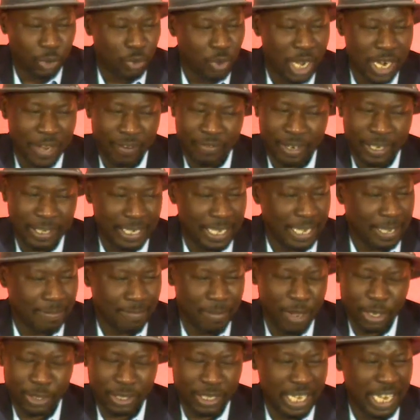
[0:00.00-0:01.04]
one of the
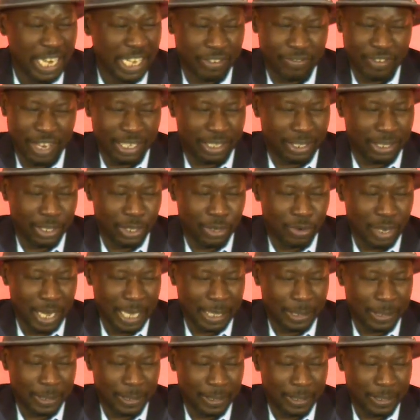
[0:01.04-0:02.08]
most interesting
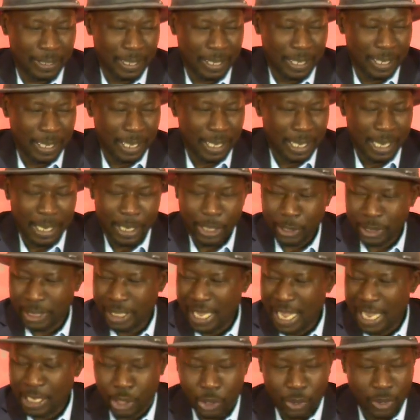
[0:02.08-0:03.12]
collections, because he
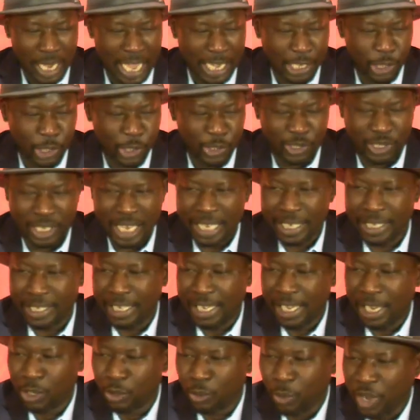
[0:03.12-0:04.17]
has collections that
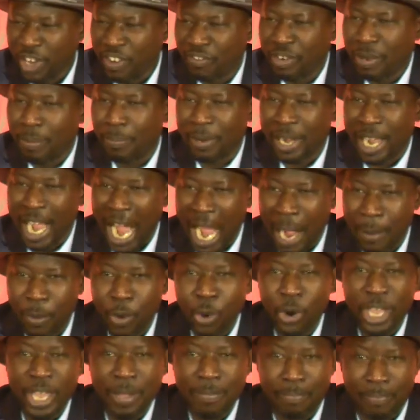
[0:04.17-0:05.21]
deal with the
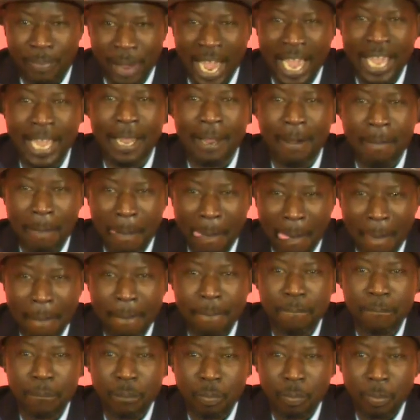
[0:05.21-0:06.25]
Kabu Empire,
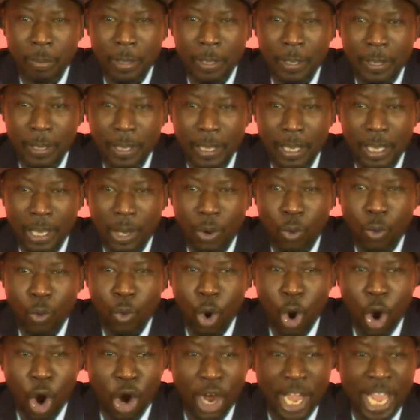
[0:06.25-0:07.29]

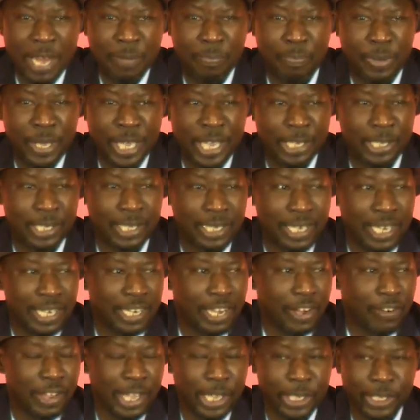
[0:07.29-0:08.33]
war and peace in
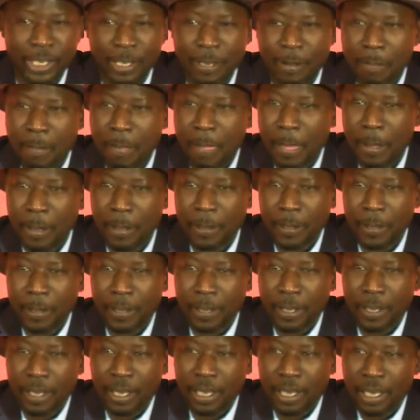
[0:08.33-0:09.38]
the region,
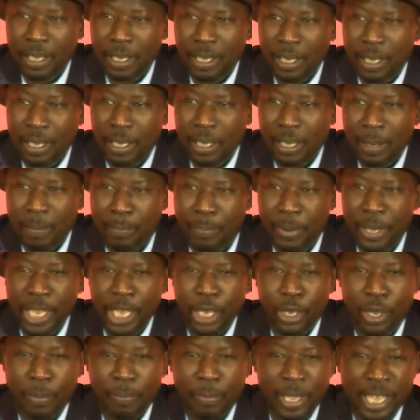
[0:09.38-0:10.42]

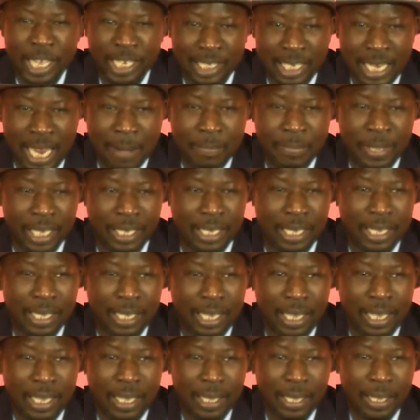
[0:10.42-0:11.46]
pre-Islamic
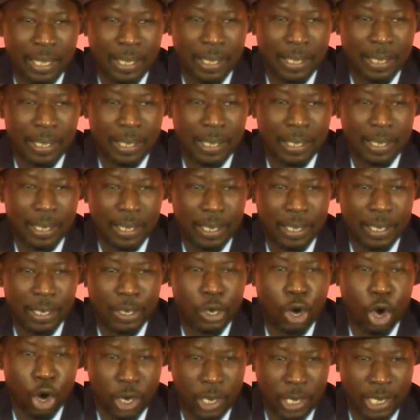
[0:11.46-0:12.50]

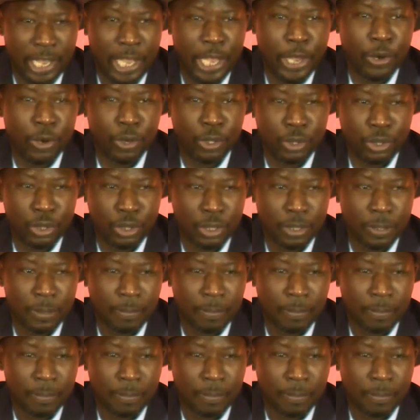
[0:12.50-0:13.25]
local heroes,